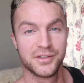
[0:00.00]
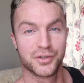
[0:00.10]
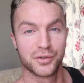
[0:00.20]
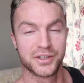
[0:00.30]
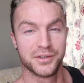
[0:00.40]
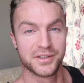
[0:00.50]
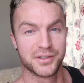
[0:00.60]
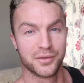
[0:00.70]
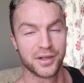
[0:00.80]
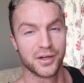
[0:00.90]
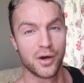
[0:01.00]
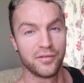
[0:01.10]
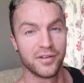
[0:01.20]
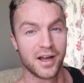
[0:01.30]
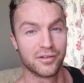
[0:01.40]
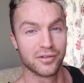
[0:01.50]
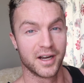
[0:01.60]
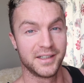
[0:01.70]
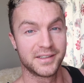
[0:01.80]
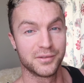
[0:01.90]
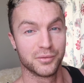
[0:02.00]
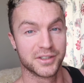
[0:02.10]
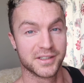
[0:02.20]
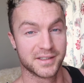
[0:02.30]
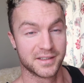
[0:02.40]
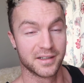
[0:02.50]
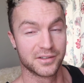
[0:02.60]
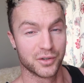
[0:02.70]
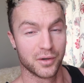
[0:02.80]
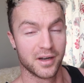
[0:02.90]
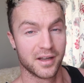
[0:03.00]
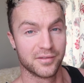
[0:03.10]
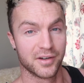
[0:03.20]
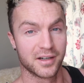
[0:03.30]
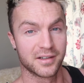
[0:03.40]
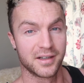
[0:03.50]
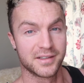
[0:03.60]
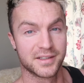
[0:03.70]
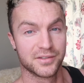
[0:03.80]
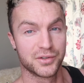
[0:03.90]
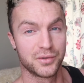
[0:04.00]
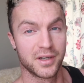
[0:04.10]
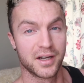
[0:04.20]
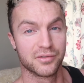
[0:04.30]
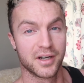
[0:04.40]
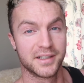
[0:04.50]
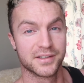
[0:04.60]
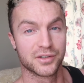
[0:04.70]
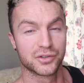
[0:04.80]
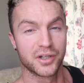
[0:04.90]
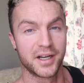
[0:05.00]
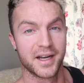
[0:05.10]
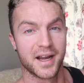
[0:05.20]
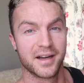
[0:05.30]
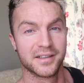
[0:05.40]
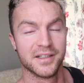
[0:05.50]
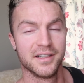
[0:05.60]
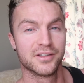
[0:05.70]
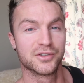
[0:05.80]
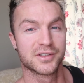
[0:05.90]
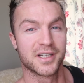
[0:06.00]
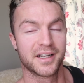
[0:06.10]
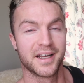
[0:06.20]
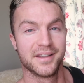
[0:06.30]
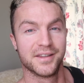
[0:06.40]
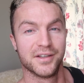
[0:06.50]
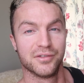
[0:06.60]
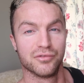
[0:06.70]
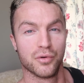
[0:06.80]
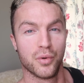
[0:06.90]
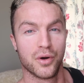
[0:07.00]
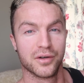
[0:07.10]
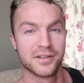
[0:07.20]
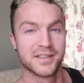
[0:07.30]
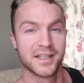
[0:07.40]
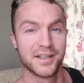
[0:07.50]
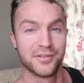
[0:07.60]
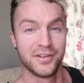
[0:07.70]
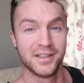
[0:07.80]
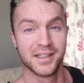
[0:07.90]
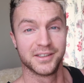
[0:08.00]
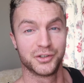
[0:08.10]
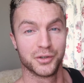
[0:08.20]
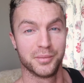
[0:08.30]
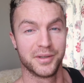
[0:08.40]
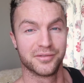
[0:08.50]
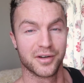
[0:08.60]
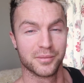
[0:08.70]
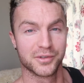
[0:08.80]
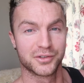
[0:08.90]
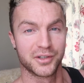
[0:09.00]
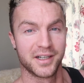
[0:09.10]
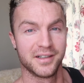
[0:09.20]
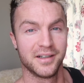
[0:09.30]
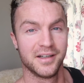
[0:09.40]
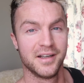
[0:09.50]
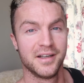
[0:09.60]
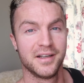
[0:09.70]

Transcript: You know, she was doing an awful lot right, which is, you know, a lot of our clients, they're doing a lot right and they're trying hard, they're just not getting the rewards that they feel they should be from their training.